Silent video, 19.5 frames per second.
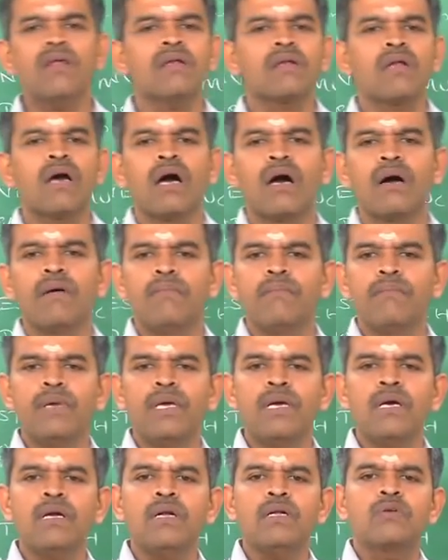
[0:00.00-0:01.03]
are
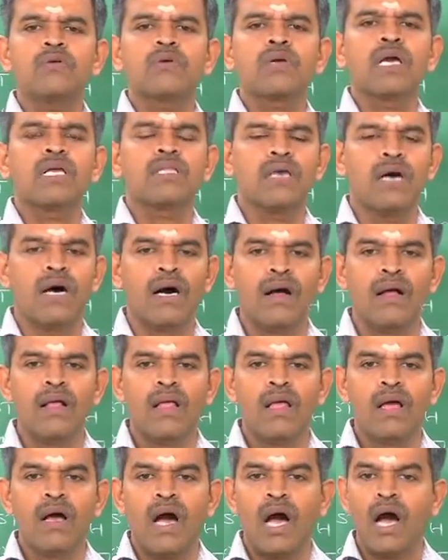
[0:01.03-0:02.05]
mingled together.
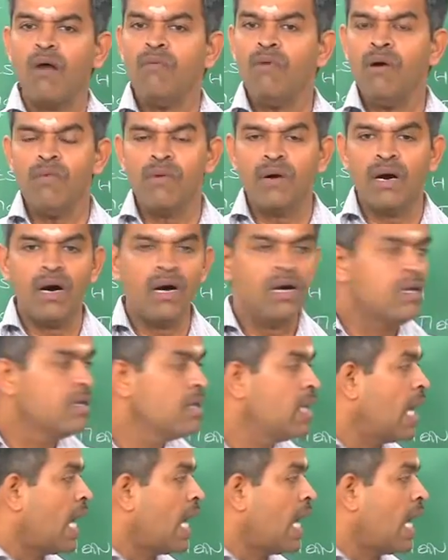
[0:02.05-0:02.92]
However,